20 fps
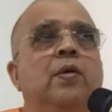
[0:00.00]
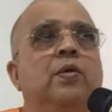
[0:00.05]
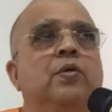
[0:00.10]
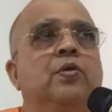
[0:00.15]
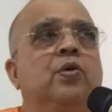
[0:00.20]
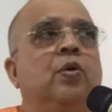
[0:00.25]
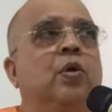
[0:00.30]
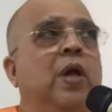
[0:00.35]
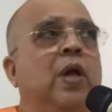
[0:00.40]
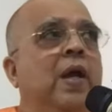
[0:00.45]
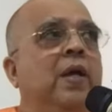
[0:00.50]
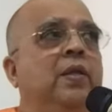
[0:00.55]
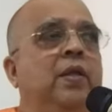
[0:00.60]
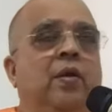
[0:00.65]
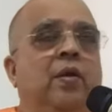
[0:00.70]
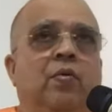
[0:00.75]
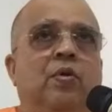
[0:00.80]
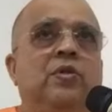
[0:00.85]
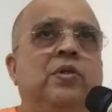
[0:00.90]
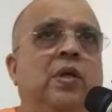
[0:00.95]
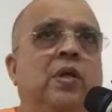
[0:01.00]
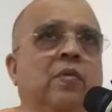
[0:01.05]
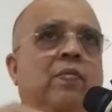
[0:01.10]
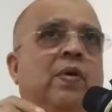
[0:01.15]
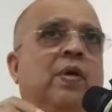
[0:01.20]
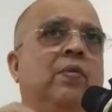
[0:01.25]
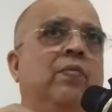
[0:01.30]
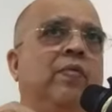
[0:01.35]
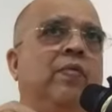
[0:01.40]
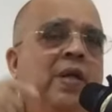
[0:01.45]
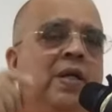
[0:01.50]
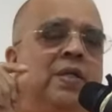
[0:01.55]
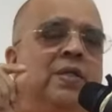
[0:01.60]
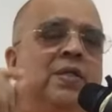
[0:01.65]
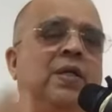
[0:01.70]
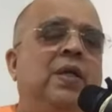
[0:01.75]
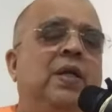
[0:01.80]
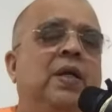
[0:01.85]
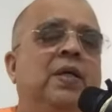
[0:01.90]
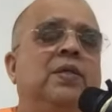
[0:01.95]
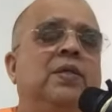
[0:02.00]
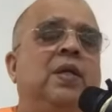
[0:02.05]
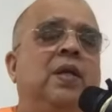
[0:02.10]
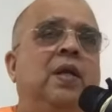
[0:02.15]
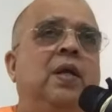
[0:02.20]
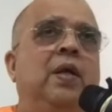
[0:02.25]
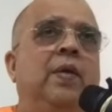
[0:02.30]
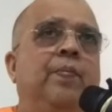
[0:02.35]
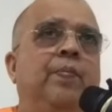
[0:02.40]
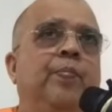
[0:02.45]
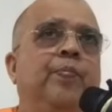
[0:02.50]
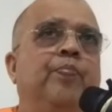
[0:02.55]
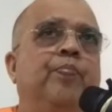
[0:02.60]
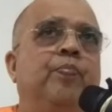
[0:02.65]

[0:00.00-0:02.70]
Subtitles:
So Gayatri was given very seriously.